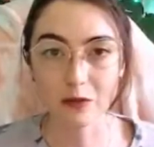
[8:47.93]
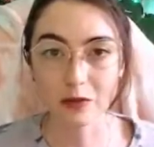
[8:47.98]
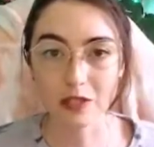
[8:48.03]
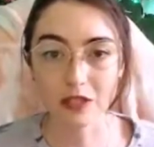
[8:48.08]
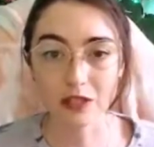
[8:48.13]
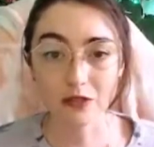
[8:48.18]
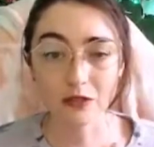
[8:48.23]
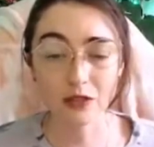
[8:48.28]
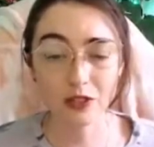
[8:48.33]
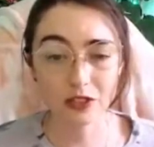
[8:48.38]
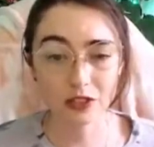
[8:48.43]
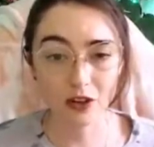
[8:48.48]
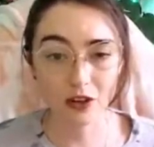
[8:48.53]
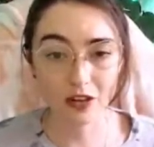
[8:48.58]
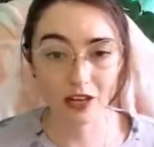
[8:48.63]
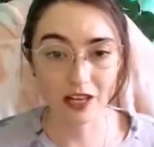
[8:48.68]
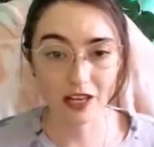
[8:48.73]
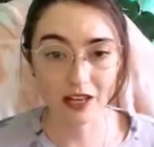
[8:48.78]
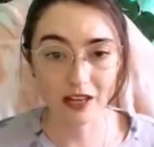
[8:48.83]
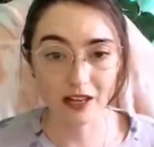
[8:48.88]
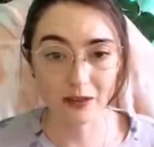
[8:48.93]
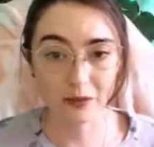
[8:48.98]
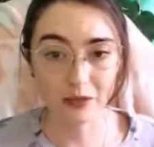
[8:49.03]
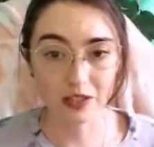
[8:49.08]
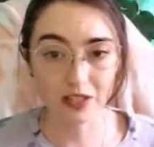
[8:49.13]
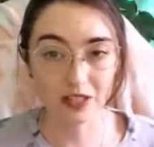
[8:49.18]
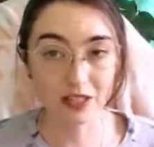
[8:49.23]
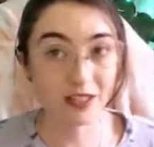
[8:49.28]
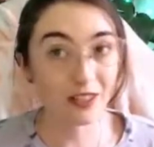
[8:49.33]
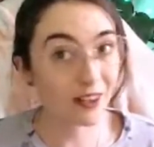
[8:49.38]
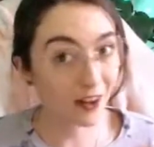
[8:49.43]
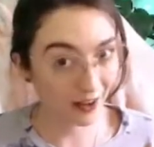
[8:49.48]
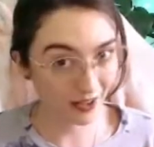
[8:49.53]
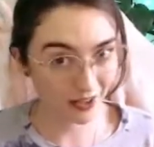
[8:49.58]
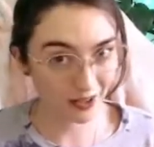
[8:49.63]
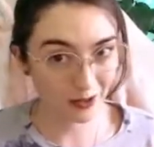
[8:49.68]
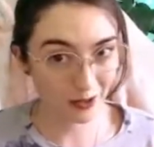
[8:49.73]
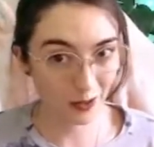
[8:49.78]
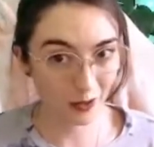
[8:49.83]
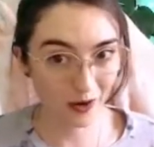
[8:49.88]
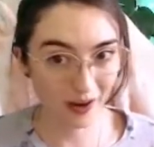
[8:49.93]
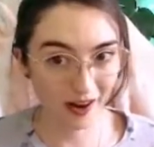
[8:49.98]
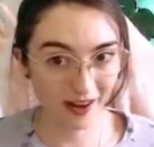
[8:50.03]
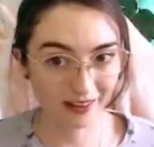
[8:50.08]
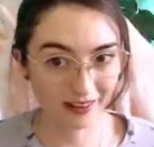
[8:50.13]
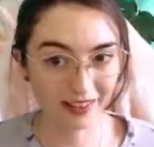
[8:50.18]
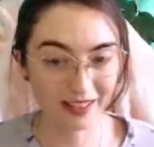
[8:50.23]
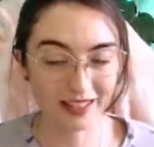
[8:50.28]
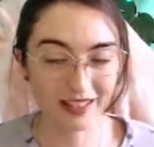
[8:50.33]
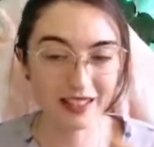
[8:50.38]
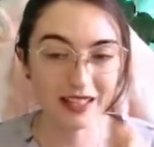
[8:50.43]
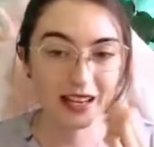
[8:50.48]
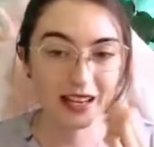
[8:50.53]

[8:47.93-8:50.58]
which is Fredonia, which is a garden core island.